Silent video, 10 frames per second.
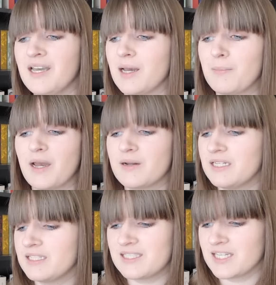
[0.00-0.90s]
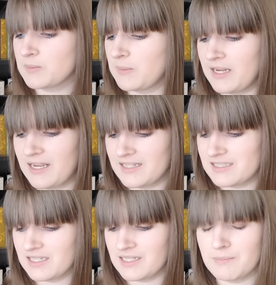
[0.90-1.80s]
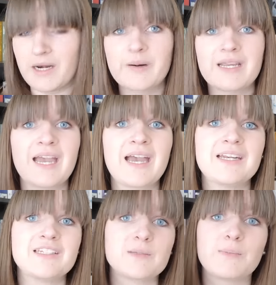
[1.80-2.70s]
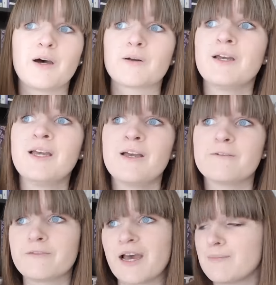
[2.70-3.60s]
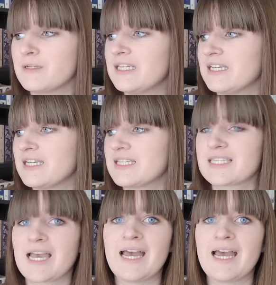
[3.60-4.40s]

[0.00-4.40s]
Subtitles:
Apparently it takes place in America and it's about families